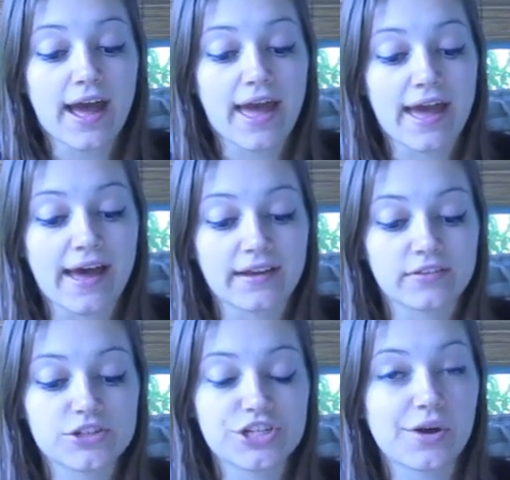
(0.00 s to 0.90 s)

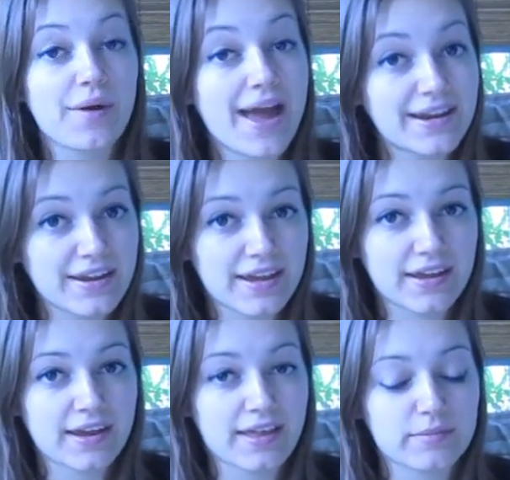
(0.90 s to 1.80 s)
and the show
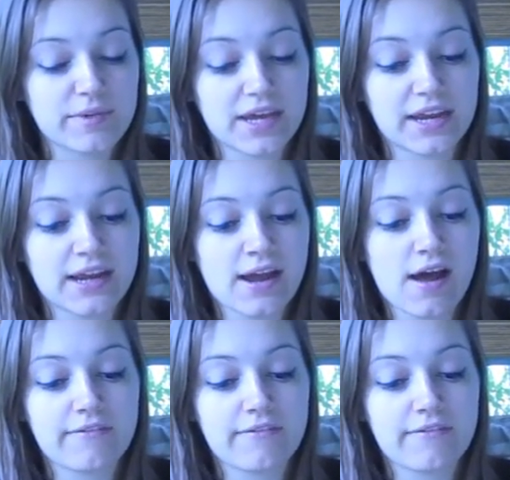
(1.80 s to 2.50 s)
ended at the beginning